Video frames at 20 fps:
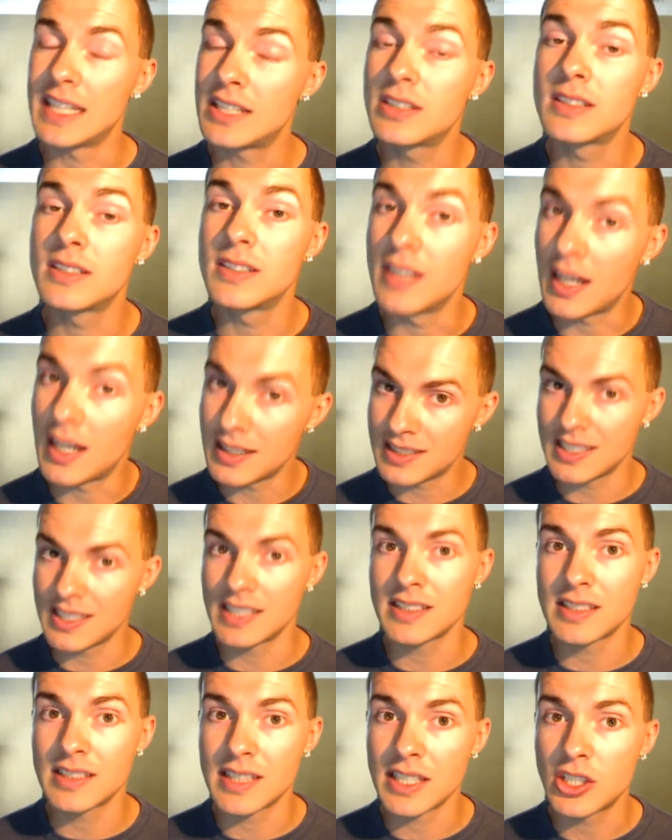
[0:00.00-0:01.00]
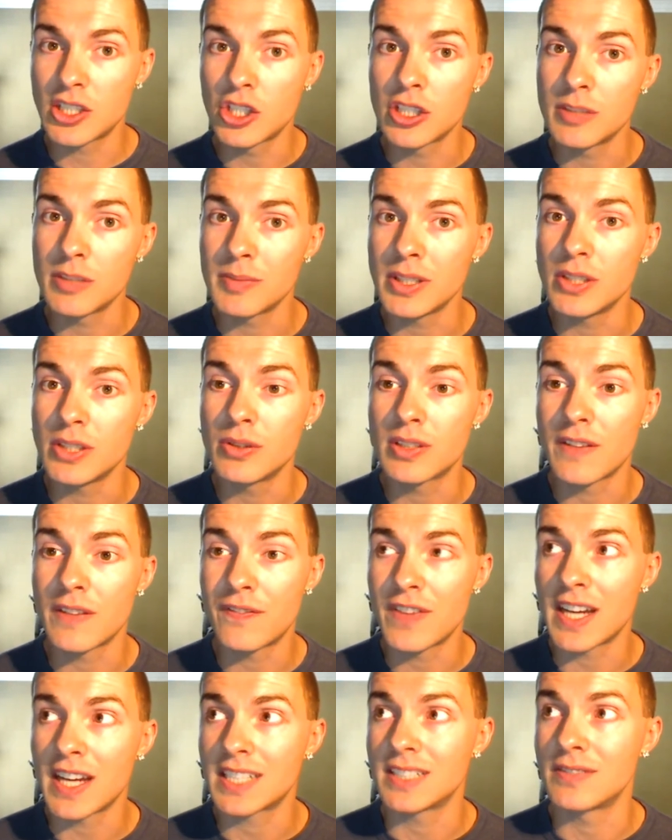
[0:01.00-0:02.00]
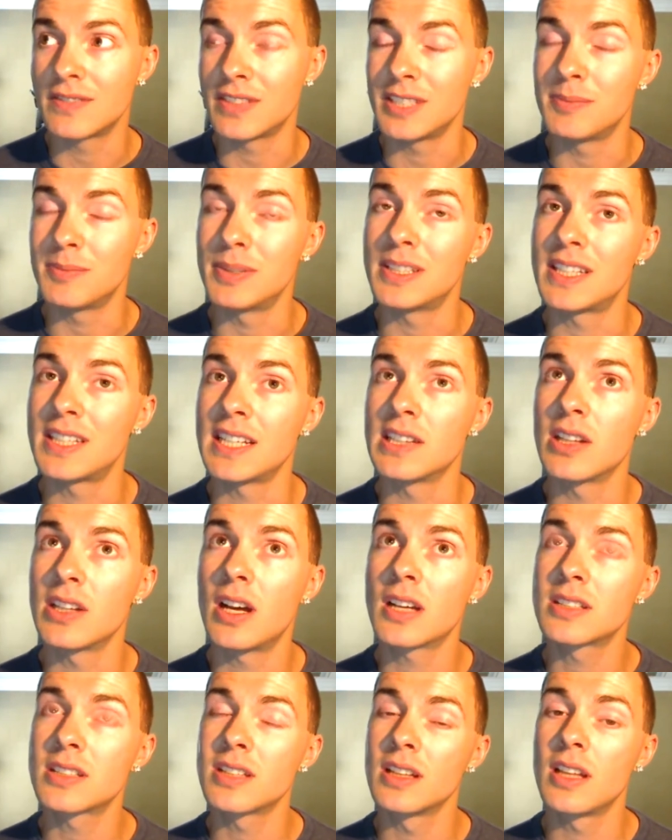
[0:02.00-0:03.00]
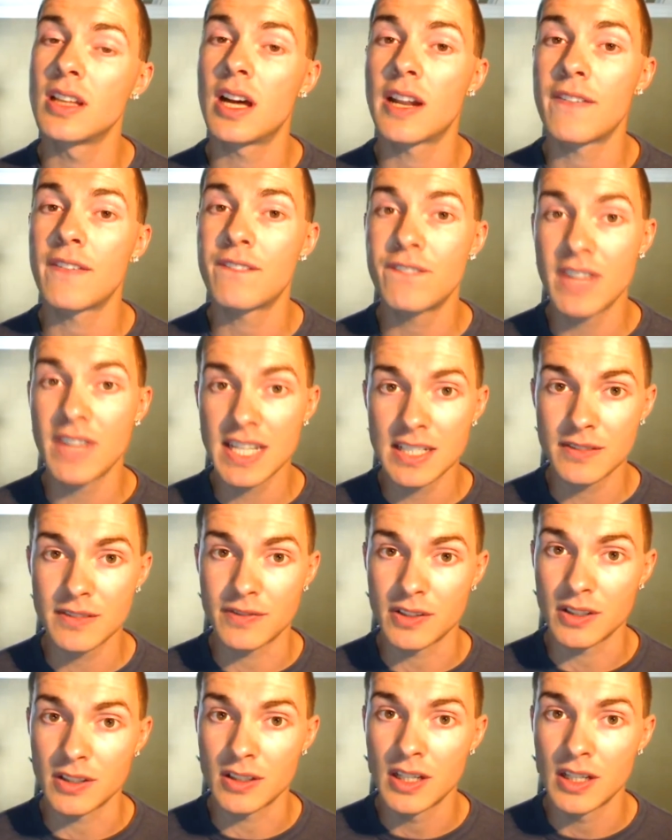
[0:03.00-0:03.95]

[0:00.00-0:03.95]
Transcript: Not saying that they couldn't be used effectively, but they lost a lot of favor